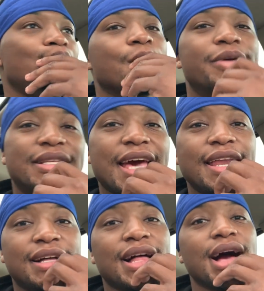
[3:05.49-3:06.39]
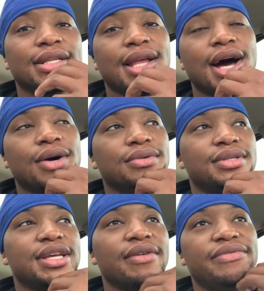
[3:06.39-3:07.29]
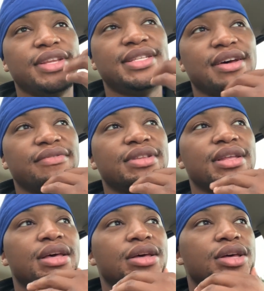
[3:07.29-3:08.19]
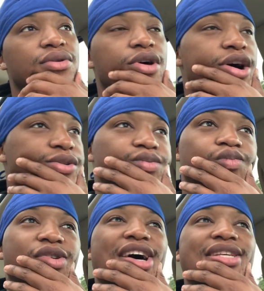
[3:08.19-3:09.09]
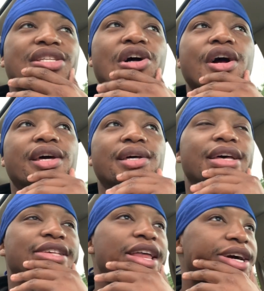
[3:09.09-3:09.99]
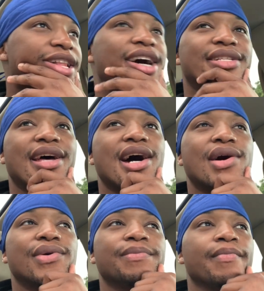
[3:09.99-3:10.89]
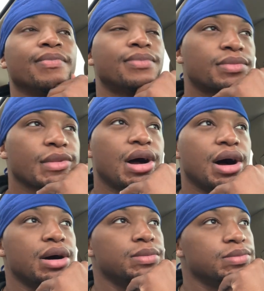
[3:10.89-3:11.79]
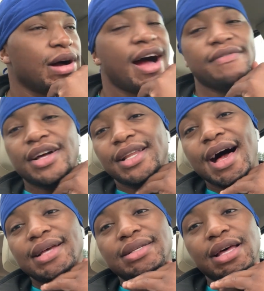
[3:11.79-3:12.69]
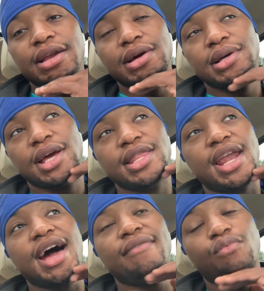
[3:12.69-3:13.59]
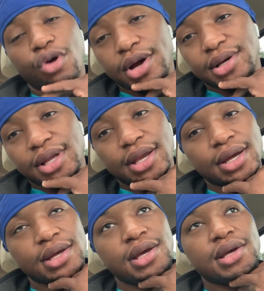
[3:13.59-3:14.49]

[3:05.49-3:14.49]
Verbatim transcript: But it's 8 o'clock now. 7:57 was when I started. It's 8 o'clock now. I have class later, and then I have work later.